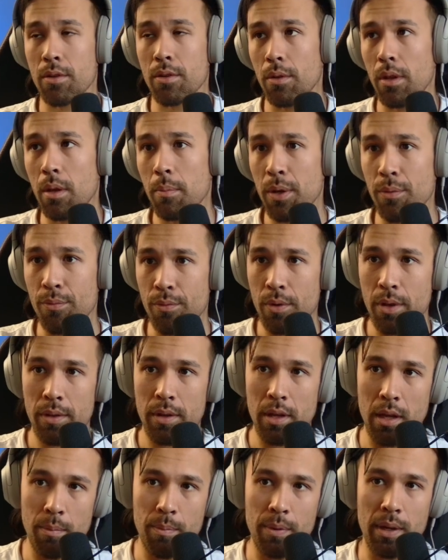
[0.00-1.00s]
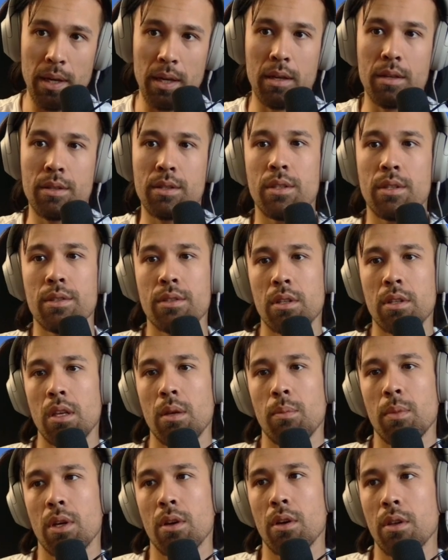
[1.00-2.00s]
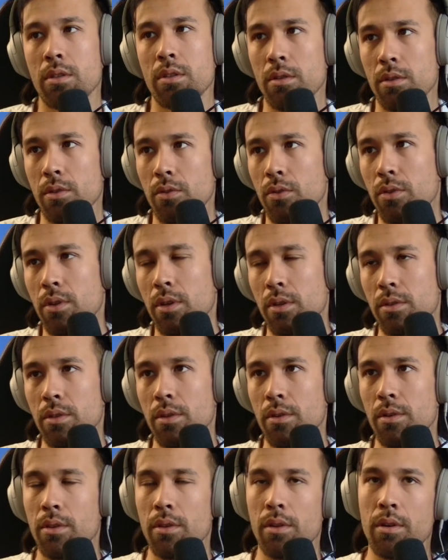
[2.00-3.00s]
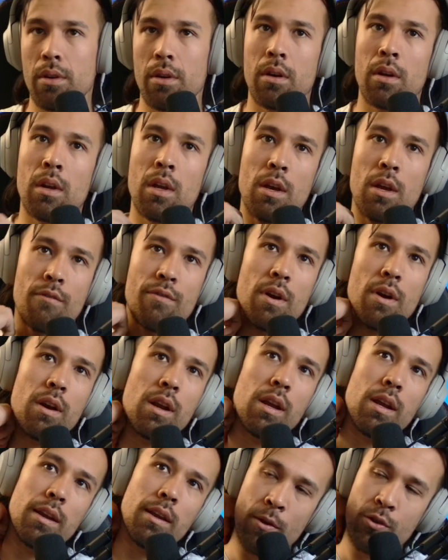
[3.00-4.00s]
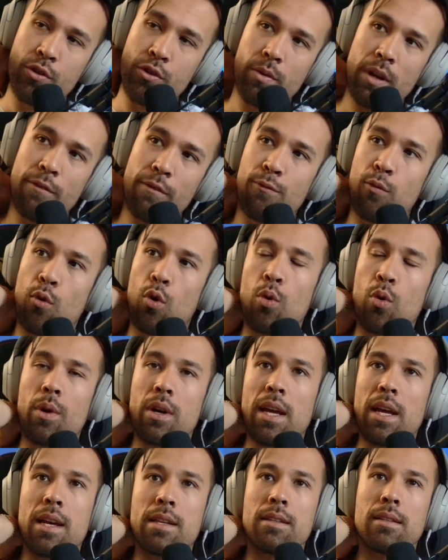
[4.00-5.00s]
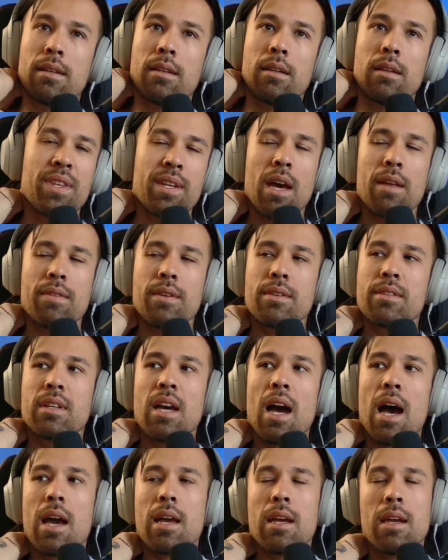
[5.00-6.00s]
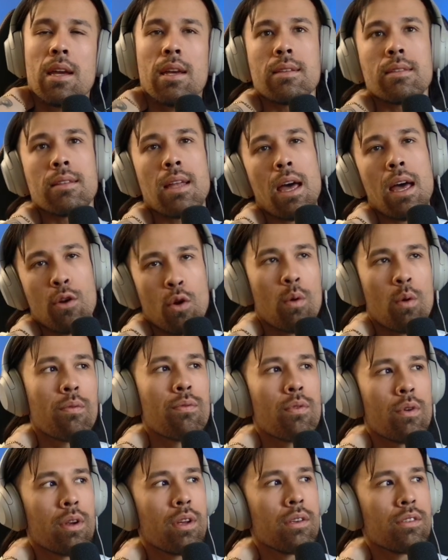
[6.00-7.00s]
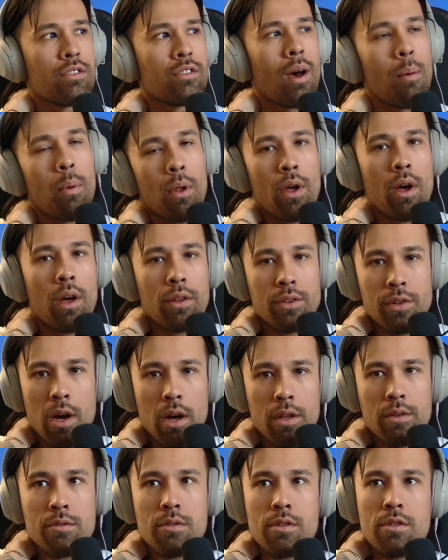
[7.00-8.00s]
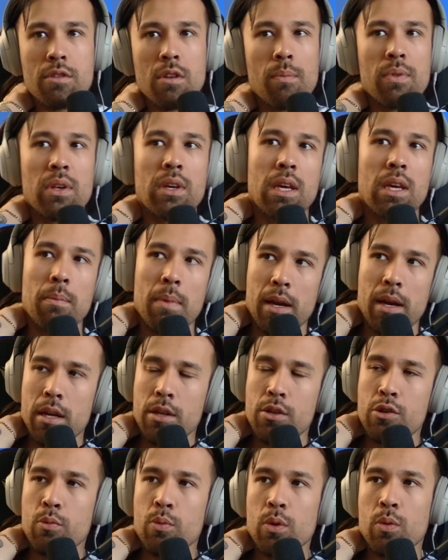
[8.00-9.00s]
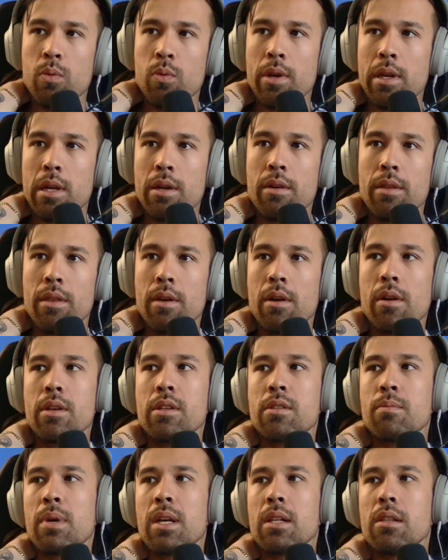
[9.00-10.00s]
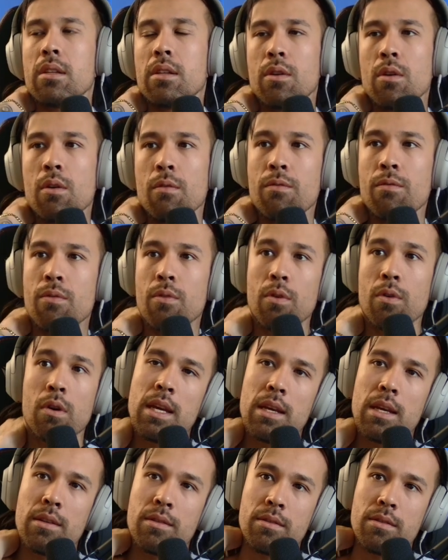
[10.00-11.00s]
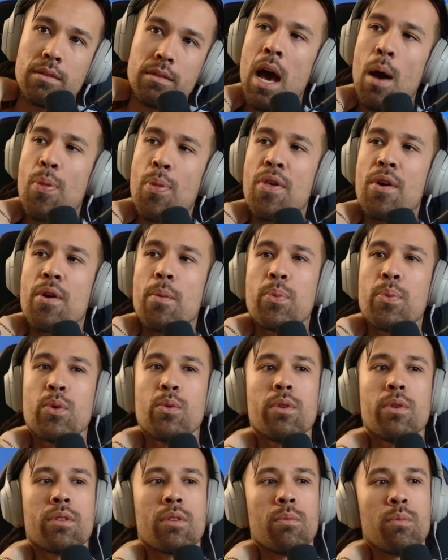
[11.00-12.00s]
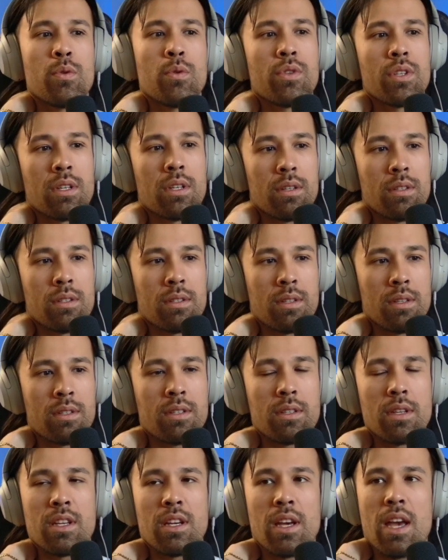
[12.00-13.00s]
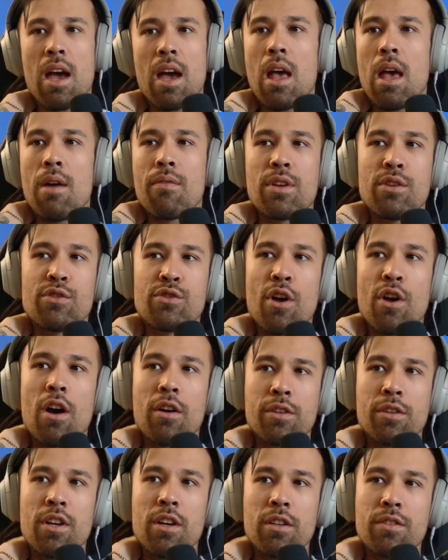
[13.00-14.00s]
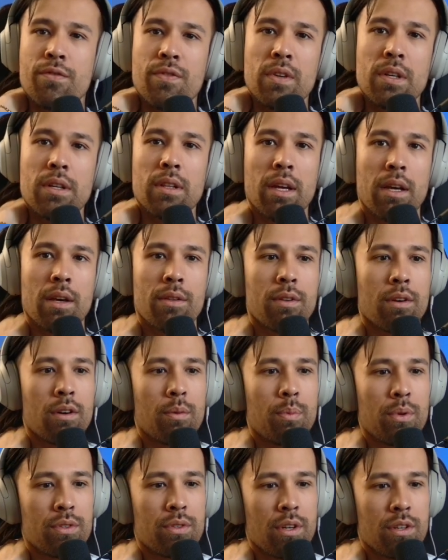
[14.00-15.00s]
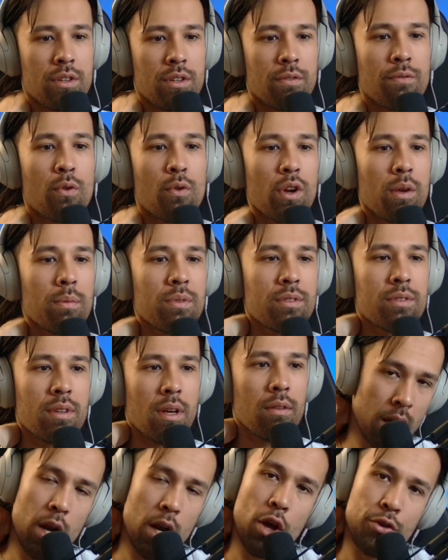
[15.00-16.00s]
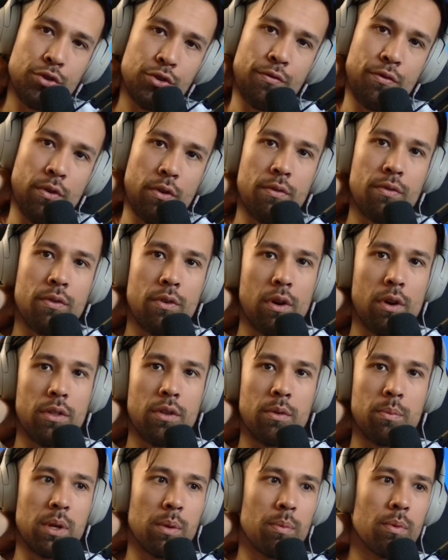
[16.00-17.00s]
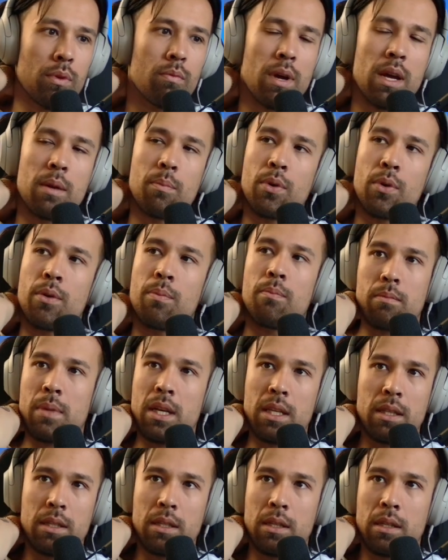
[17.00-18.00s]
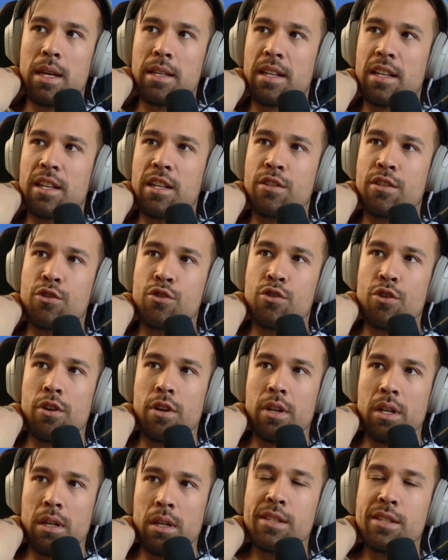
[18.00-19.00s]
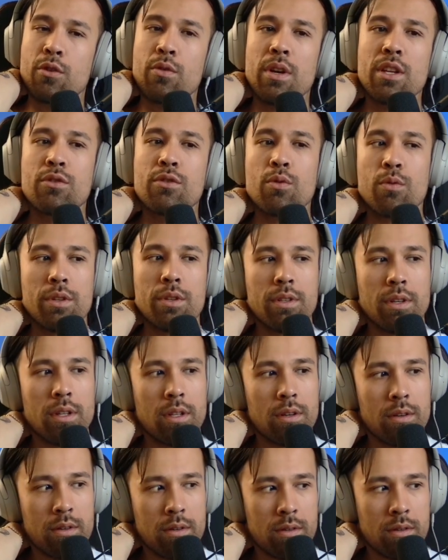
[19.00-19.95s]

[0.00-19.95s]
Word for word: So let me run that back because he's scheming on certain things here and there. Very straightforward, as in, yeah, this guy is not known for his double entendres or something. He might hit you with one here and there. He's mainly known for his how therapeutic the music is. This it, every song does feel like a therapy session for himself and also for for other people, right? But mainly, it's like his journey. He's a great storyteller.